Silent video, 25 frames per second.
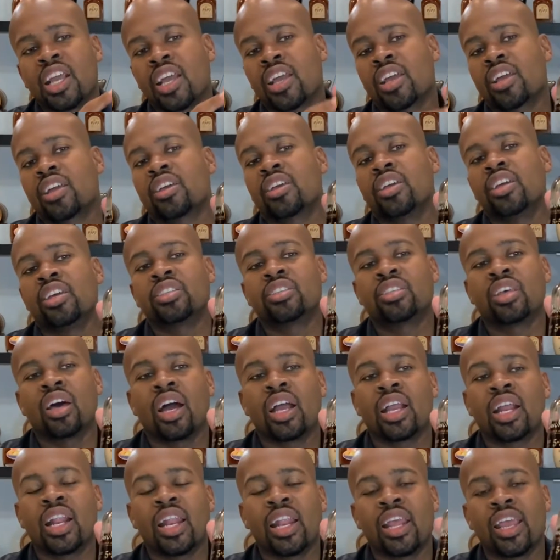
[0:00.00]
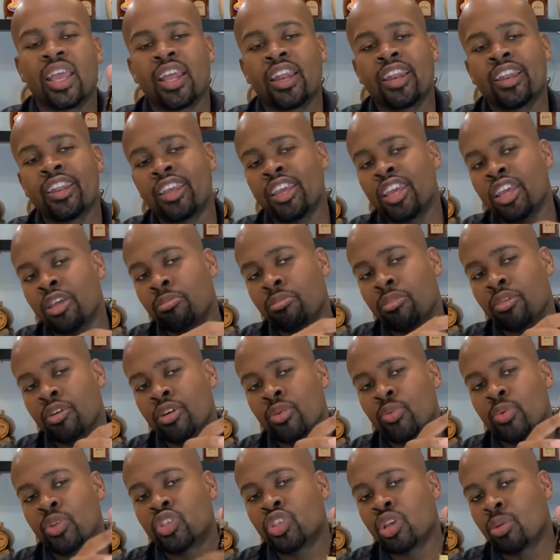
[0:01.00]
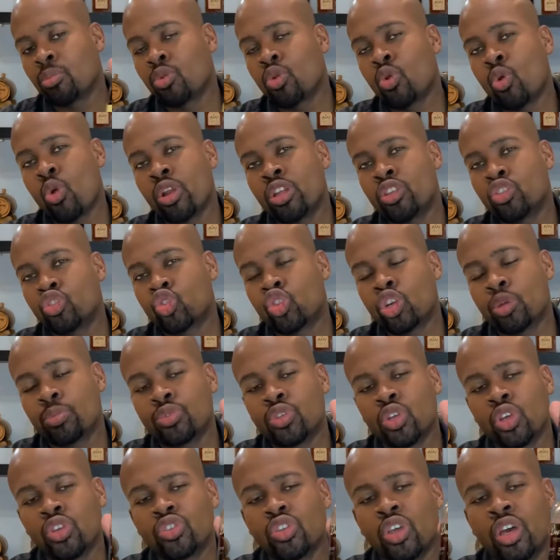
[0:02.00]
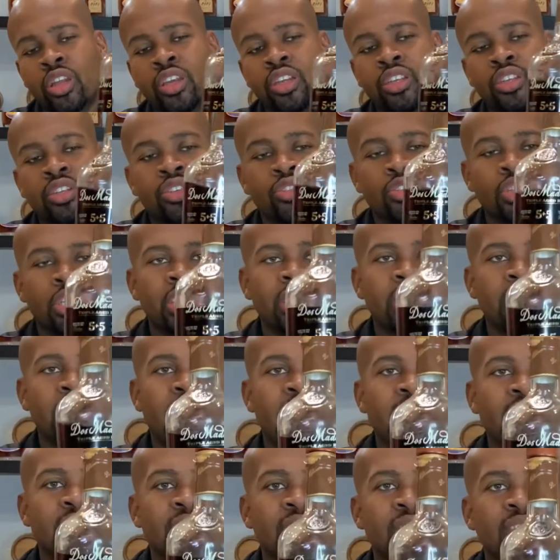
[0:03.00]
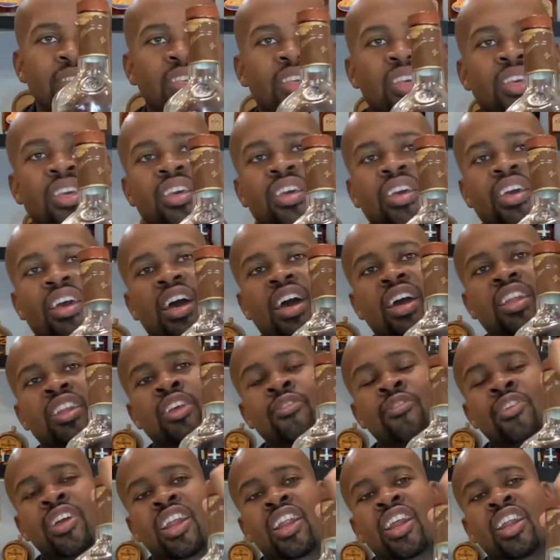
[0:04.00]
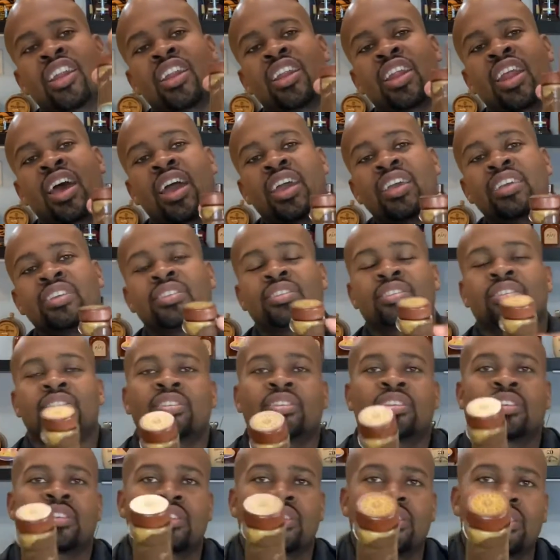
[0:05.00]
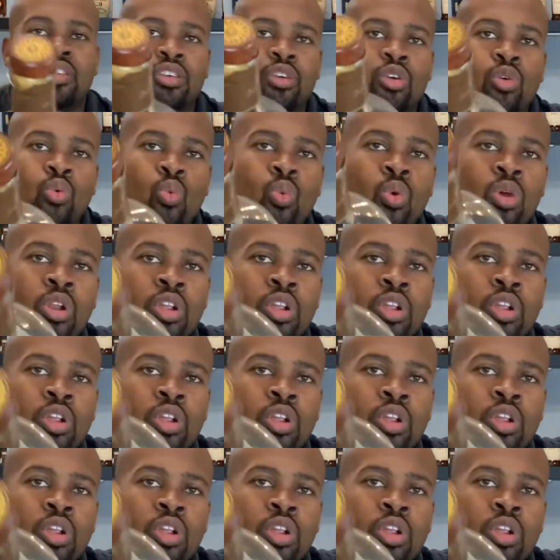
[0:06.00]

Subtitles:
It's a clear label with some gold inscriptions on it, really nice. And then we got a nice wooden